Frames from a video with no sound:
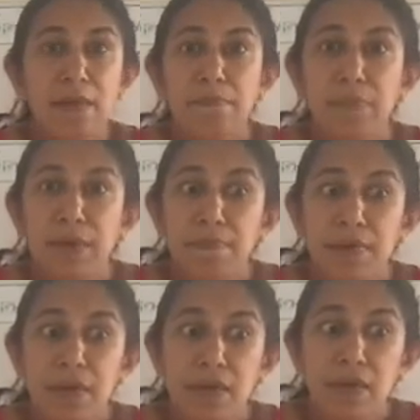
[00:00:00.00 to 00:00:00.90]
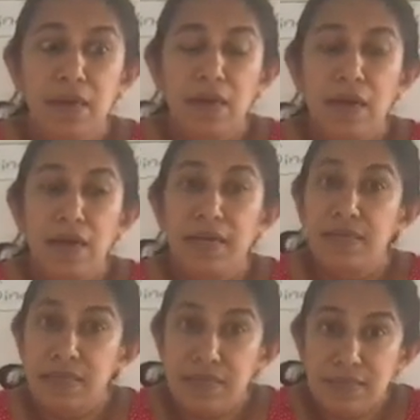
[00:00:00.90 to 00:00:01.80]
people
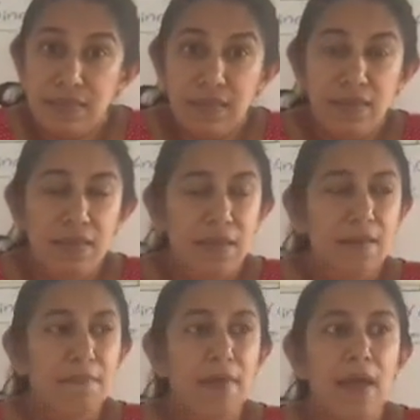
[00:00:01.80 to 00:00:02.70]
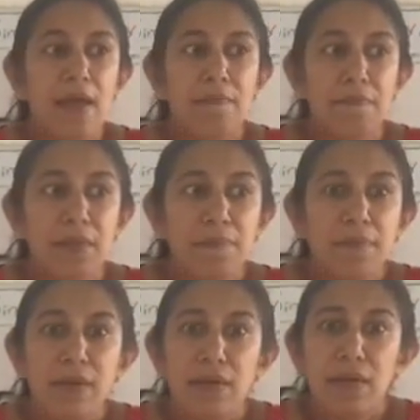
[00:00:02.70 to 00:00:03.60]
detested them, and people